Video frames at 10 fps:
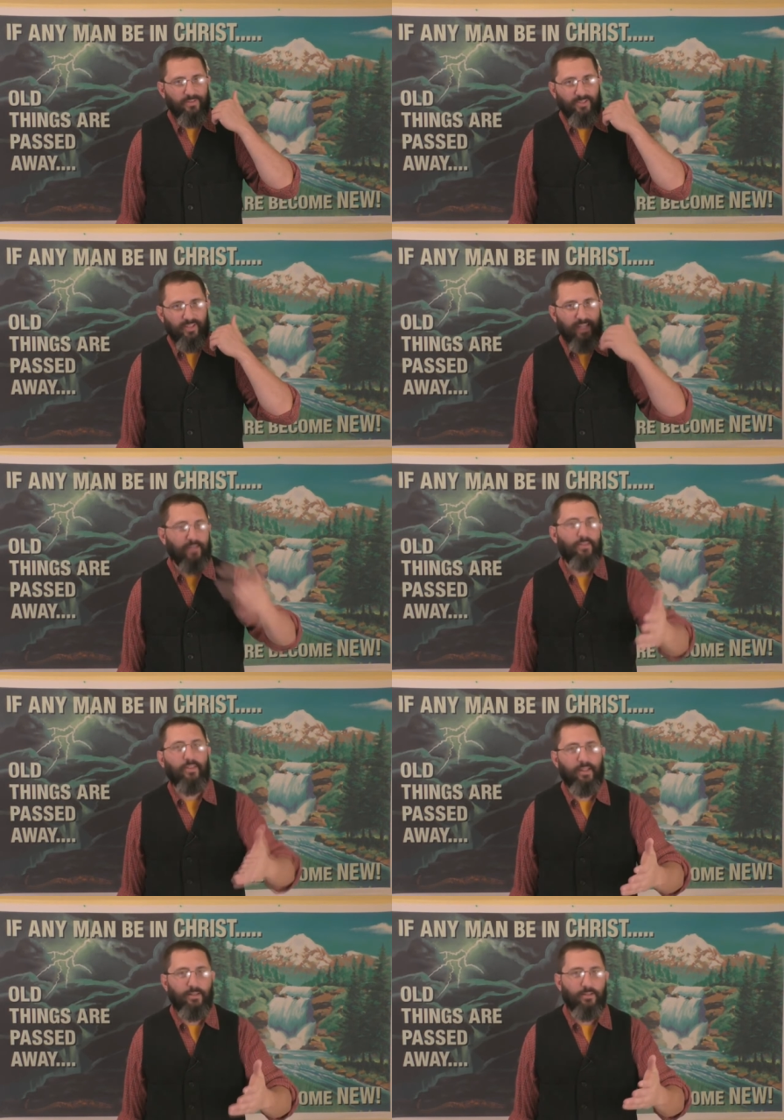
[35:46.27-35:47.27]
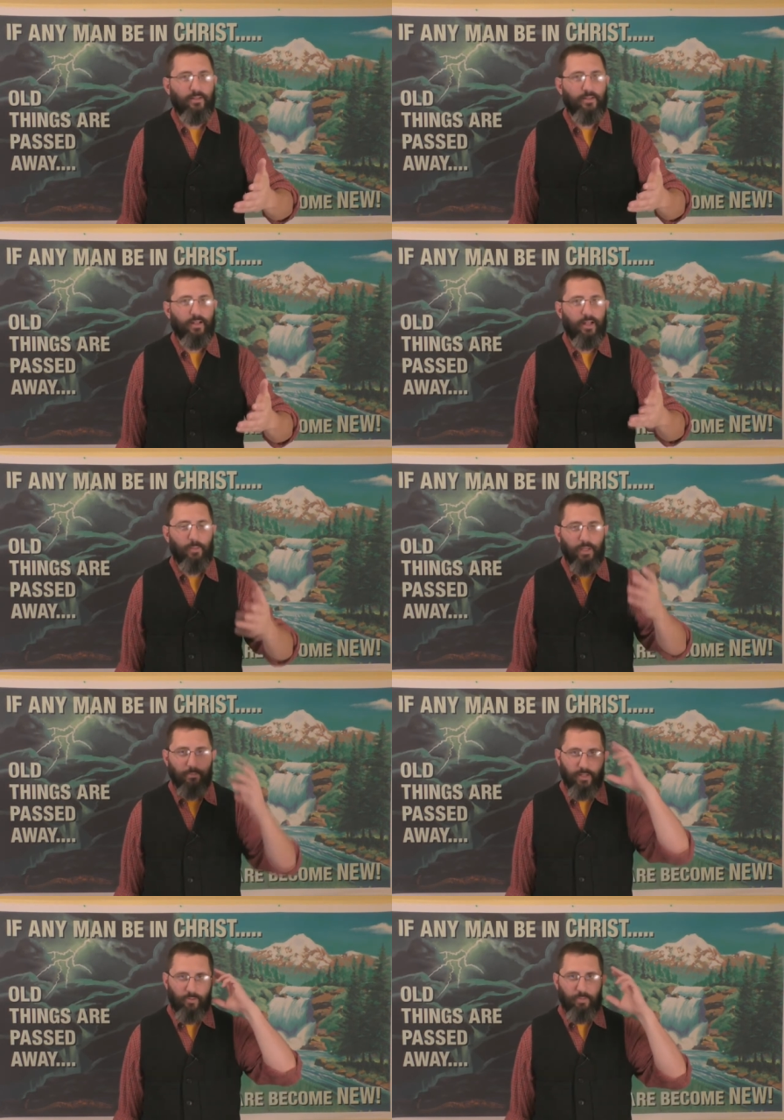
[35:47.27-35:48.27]
say things and you kind of
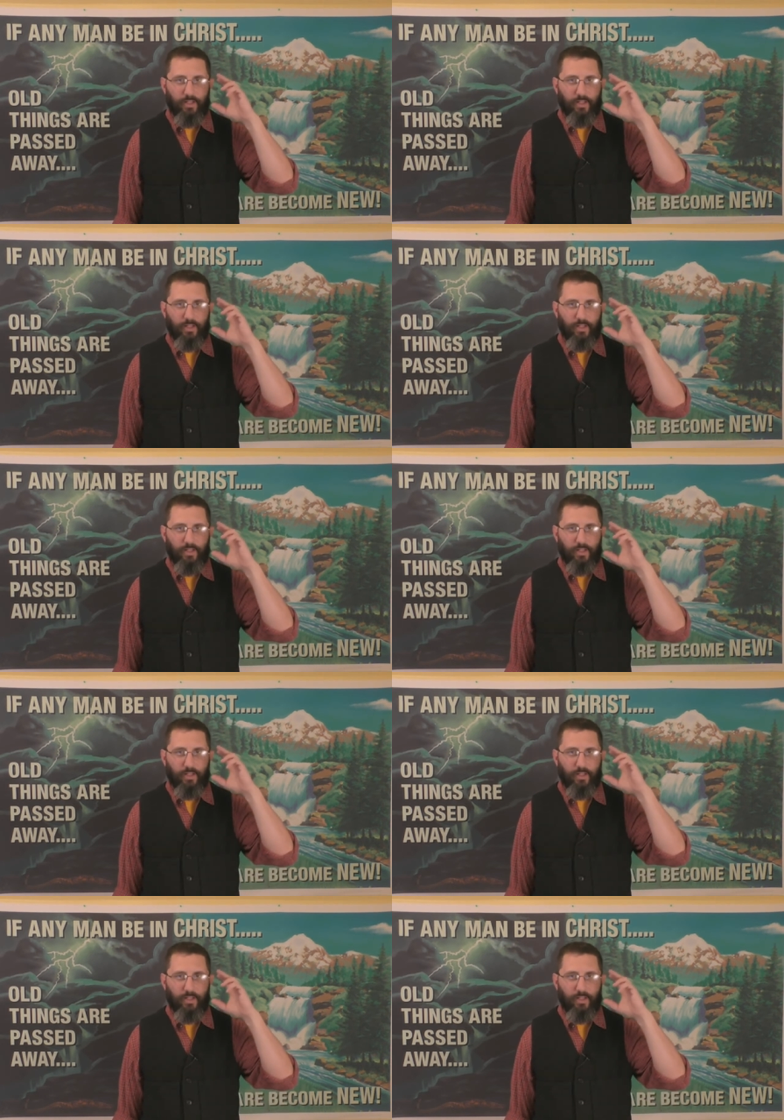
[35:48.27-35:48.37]
make mental